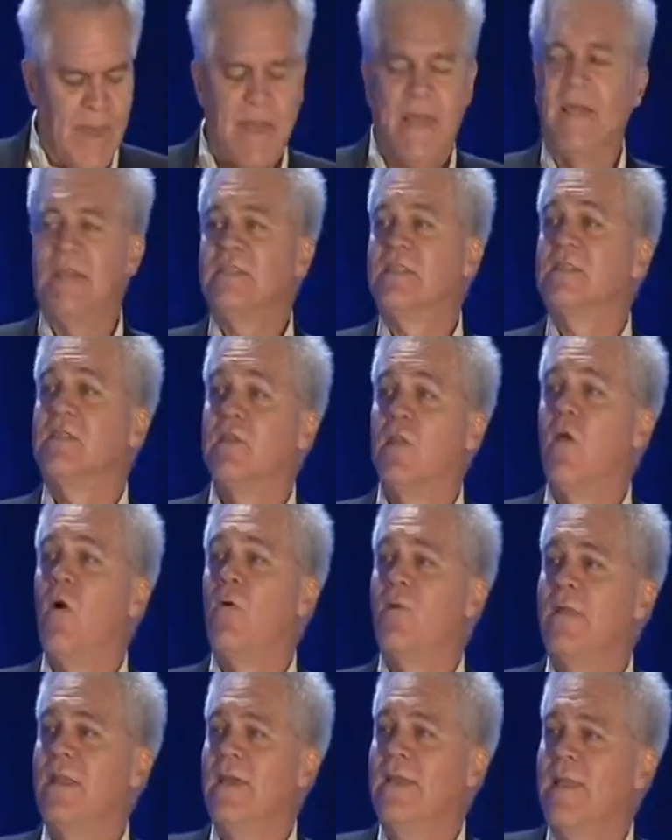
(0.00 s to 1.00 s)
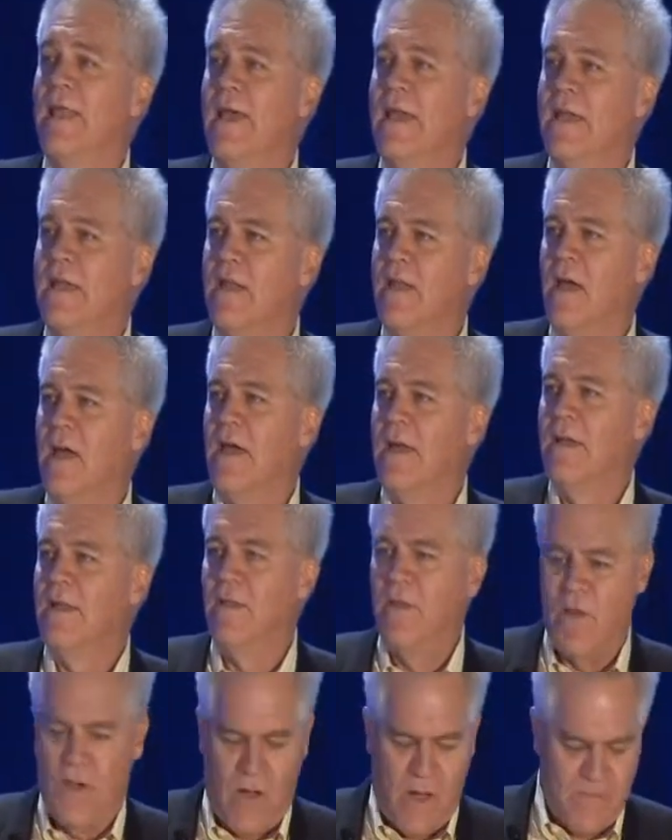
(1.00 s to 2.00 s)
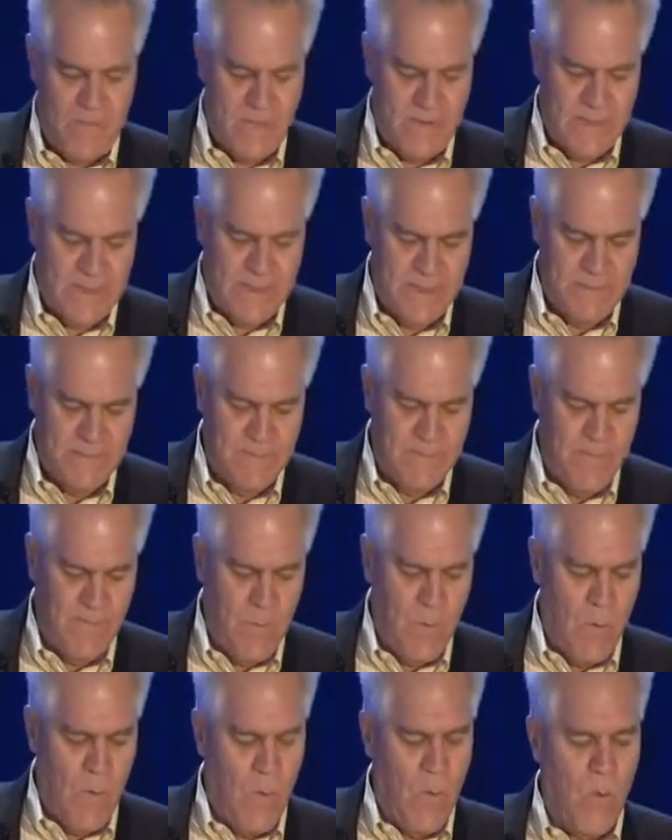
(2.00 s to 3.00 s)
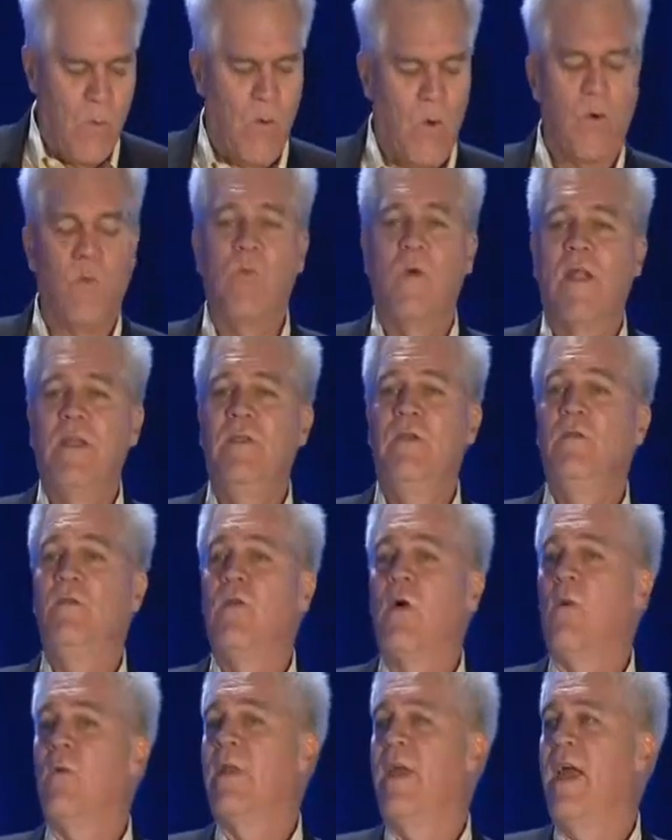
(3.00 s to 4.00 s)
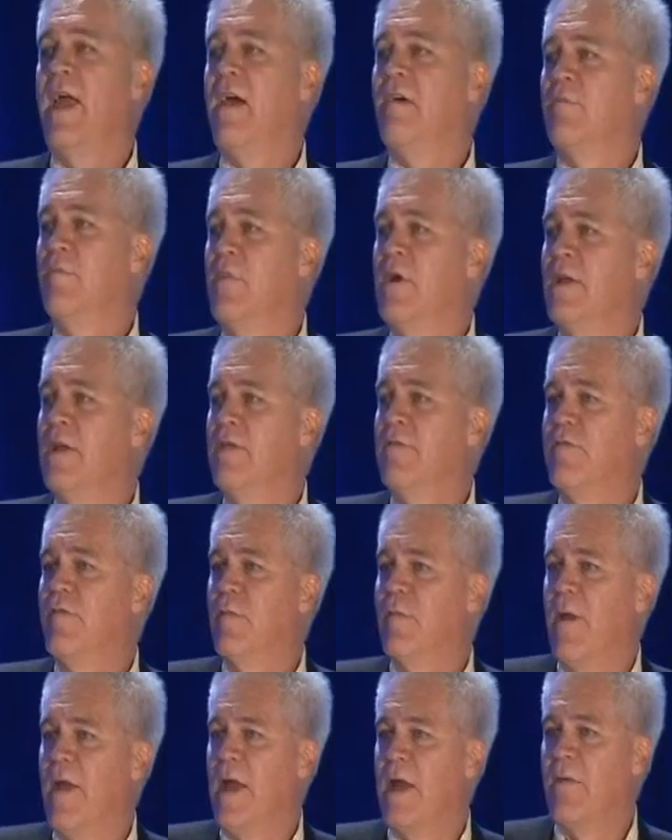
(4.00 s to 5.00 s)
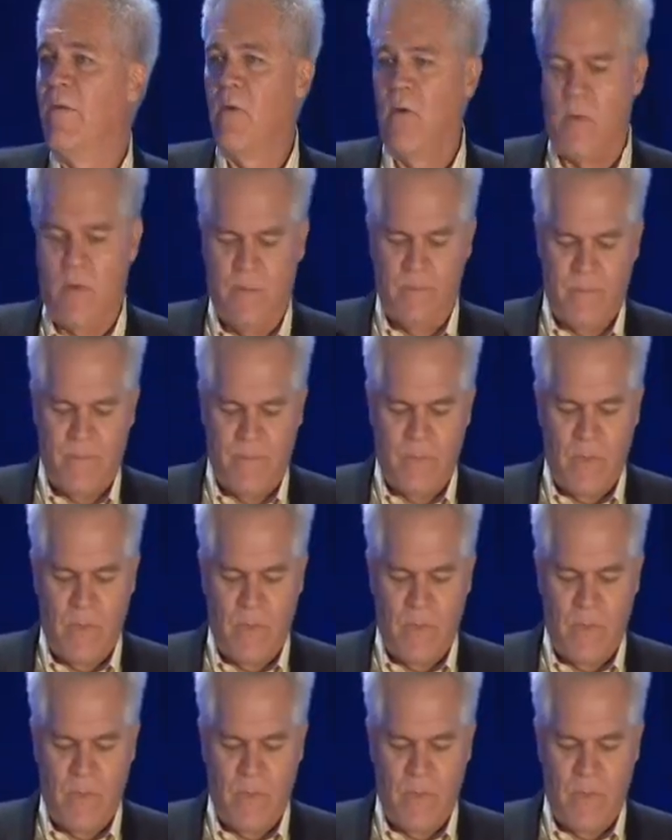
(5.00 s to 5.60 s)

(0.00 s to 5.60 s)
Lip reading: It's lonely late at night in the office, or when you don't have money for payroll,